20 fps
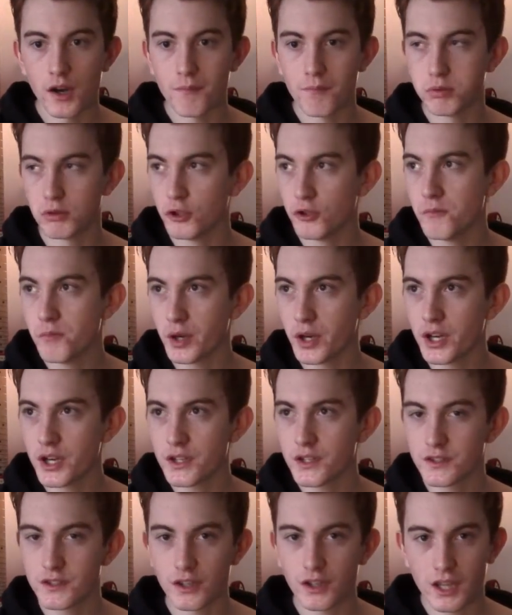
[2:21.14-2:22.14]
blue
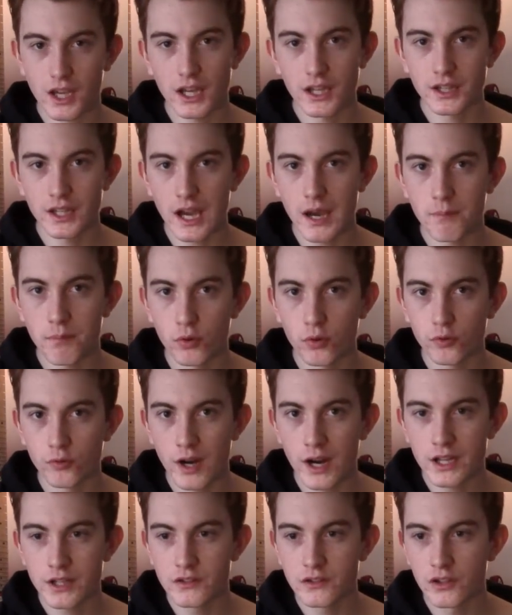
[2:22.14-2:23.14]
bursts and candy apple
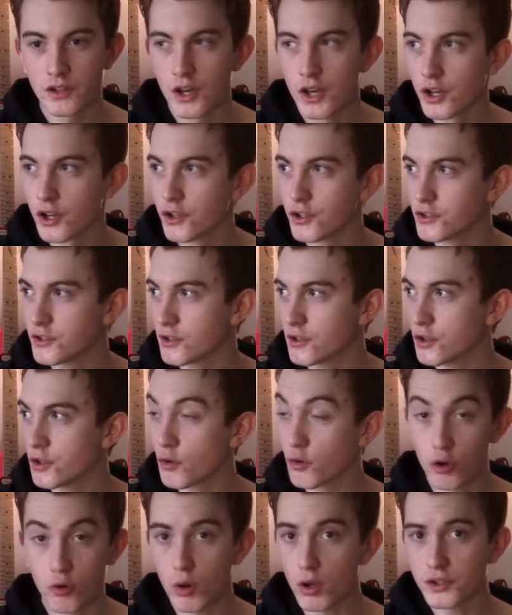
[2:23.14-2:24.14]
reds, because
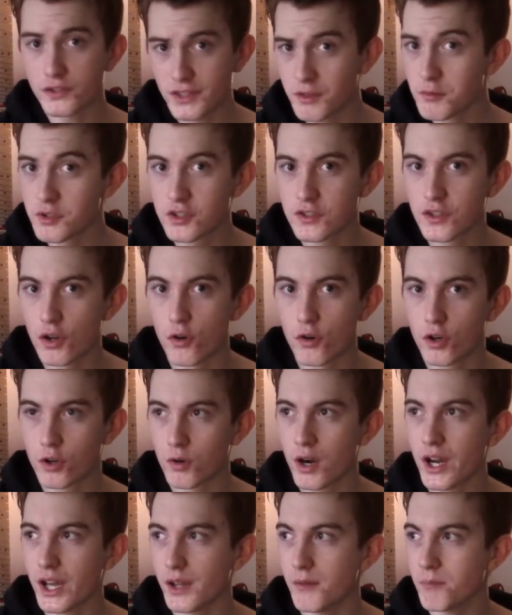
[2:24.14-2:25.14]
the quality was still
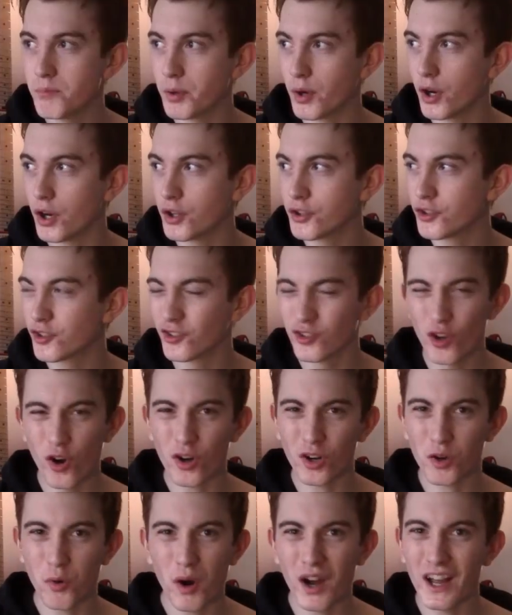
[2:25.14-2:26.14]
great but just
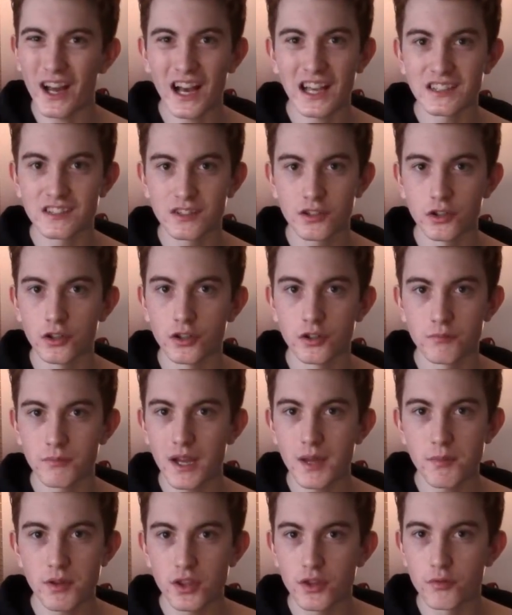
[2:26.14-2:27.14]
not quite as good.
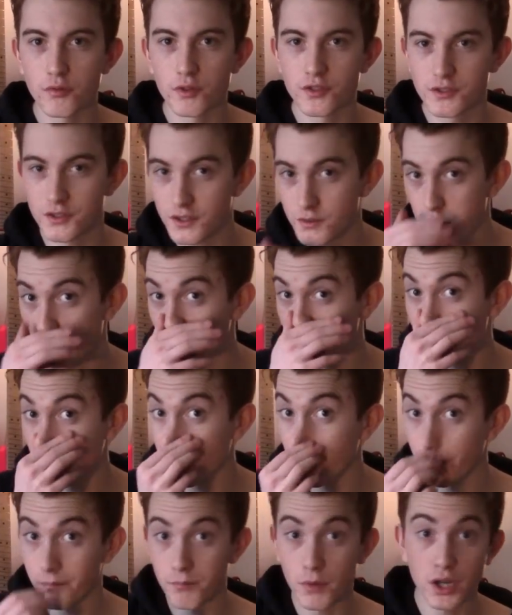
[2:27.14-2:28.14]
Maybe there just wasn't
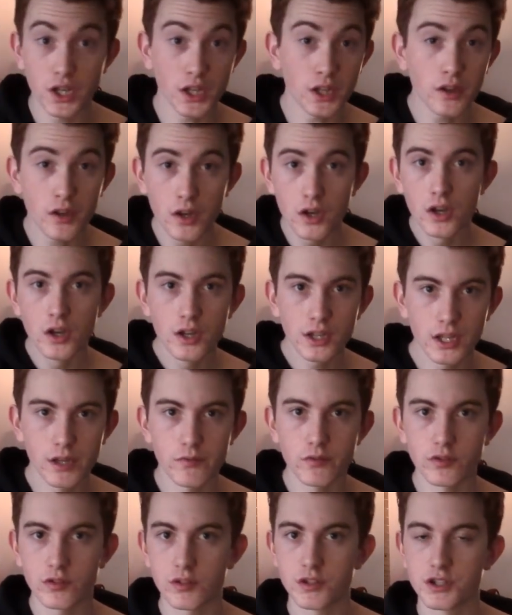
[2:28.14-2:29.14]
enough money
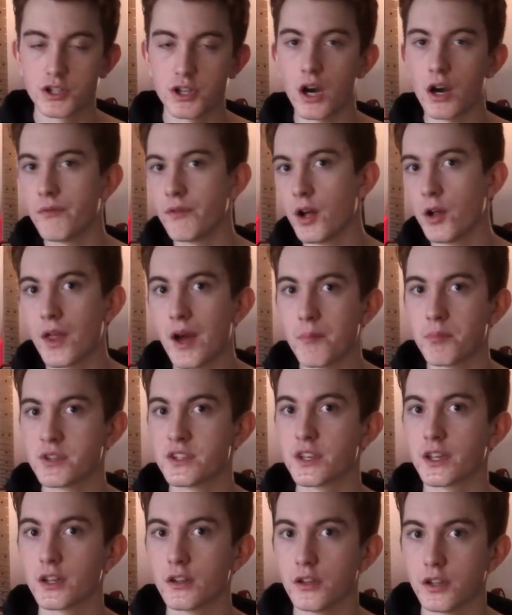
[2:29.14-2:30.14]
given to Charvel that
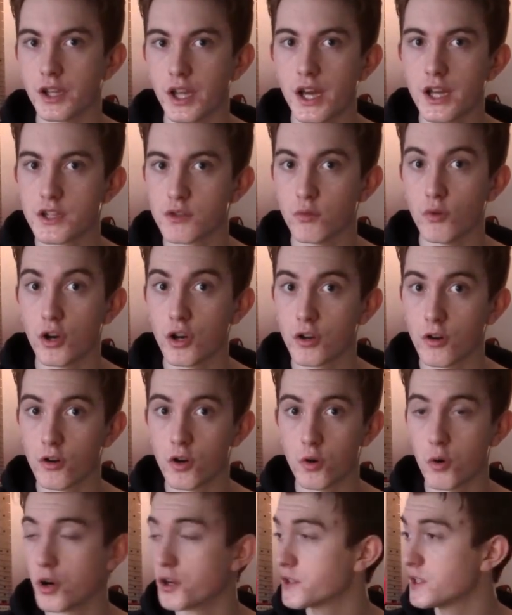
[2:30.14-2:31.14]
particular year to work on
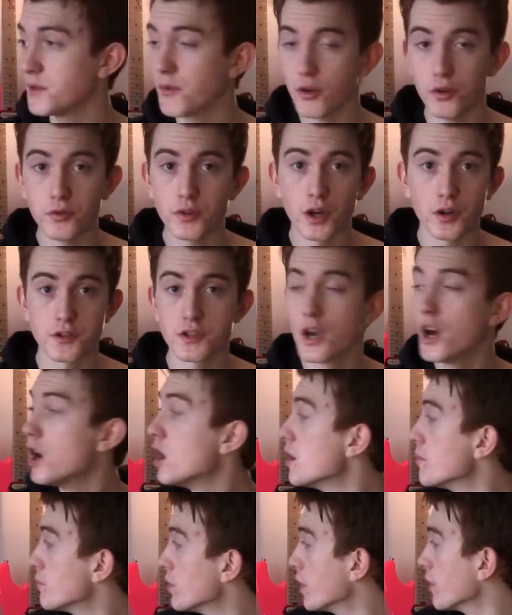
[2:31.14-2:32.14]
quality, but who knows.
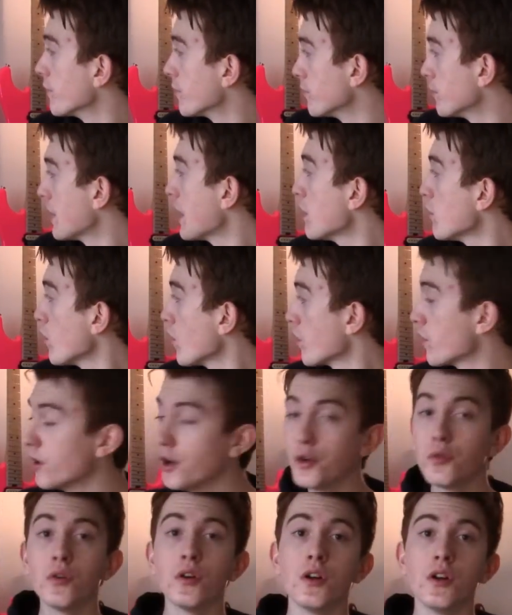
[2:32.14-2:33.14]
But from now on
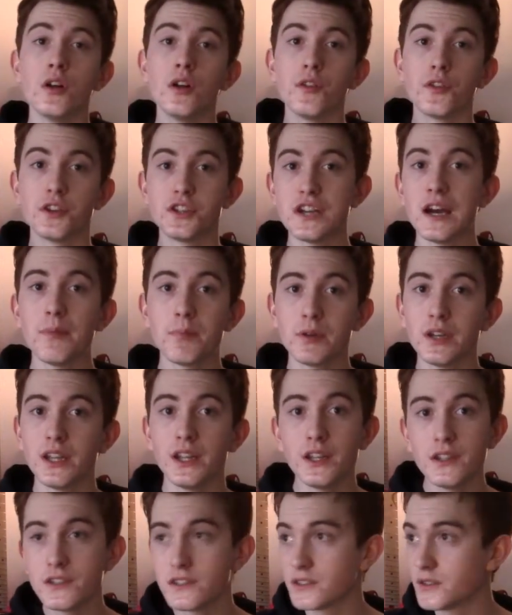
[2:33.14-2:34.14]
though, the
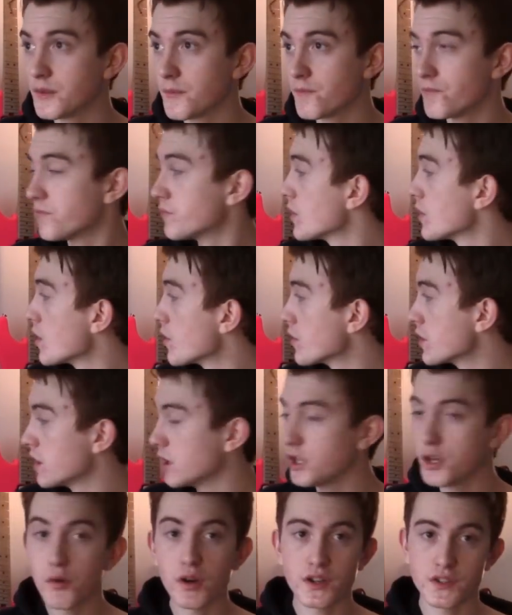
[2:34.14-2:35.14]
Japanese, the
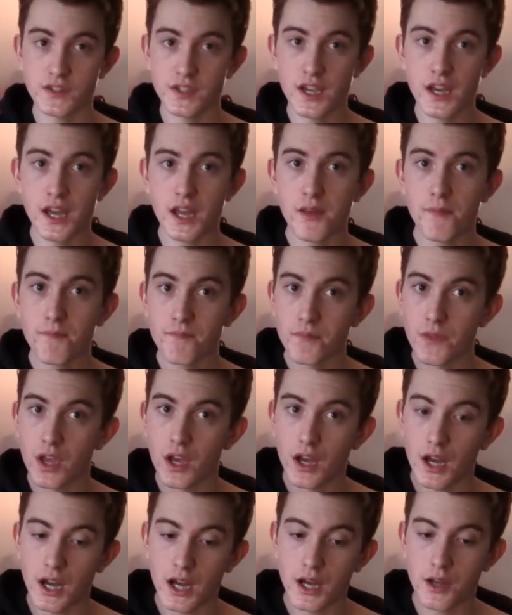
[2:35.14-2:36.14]
USA
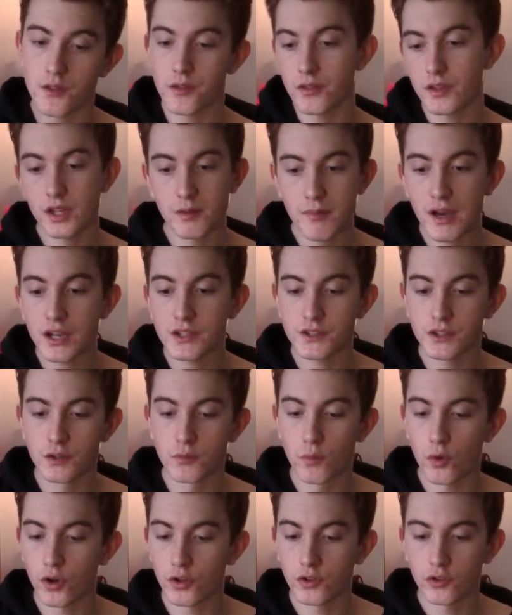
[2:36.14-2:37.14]
and the Mexican
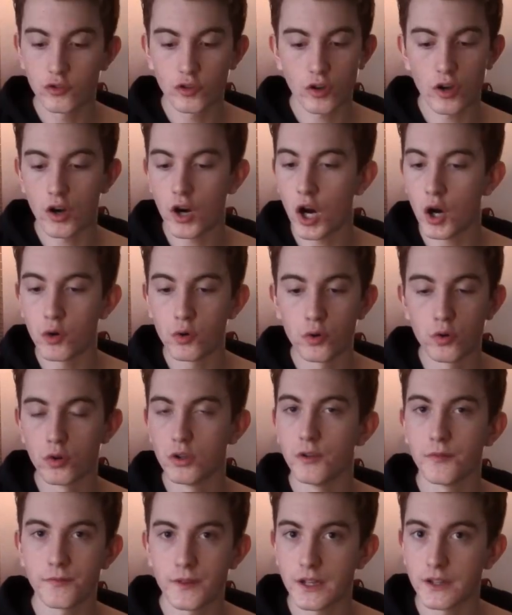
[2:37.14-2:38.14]
ones are all
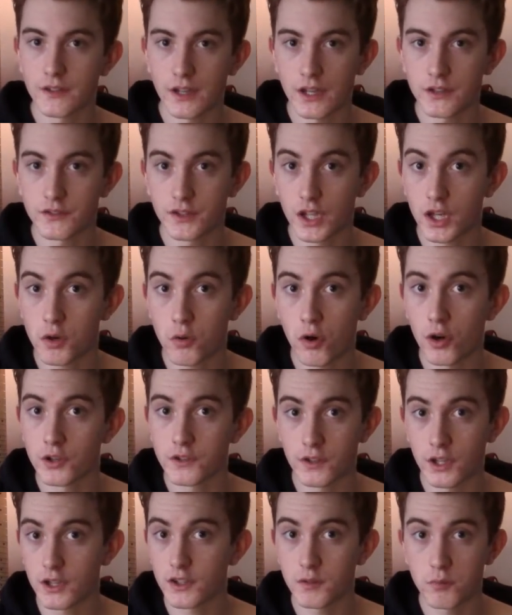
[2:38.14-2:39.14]
of fantastic
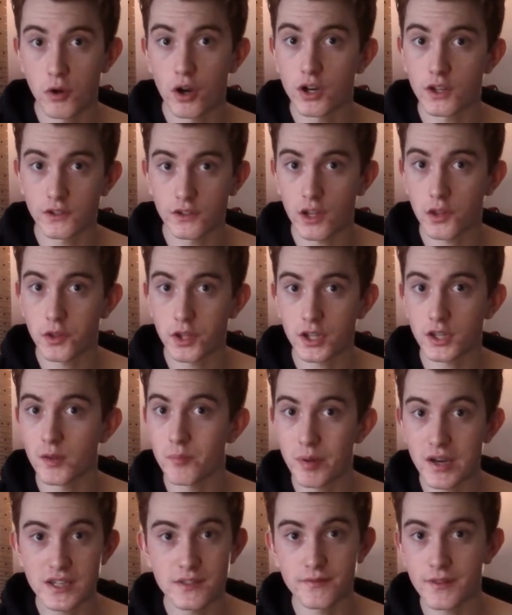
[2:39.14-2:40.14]
quality, and to be honest, I think the
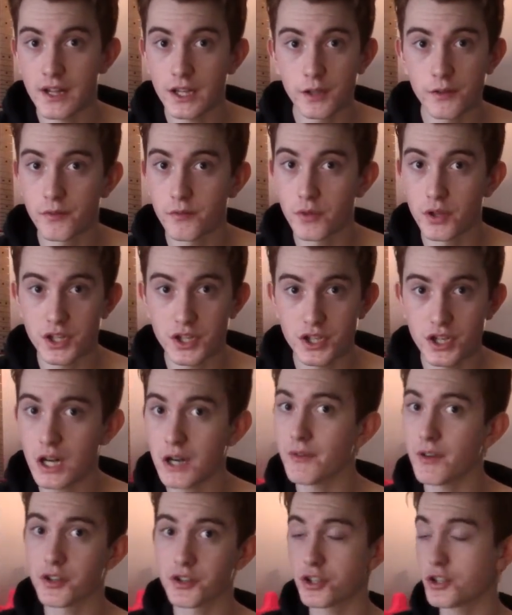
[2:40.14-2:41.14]
best value for money
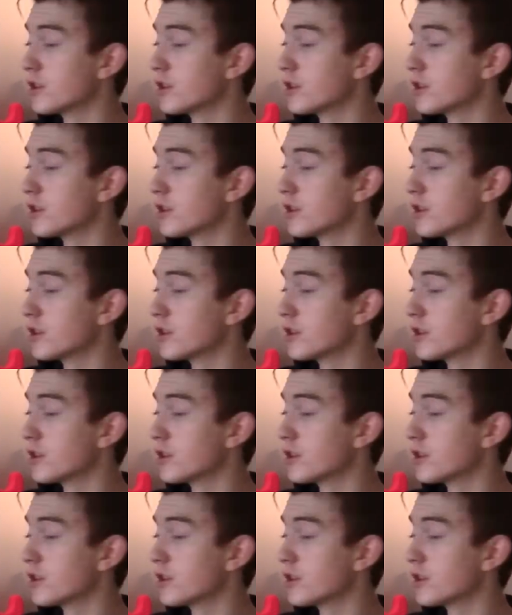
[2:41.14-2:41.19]
Charvels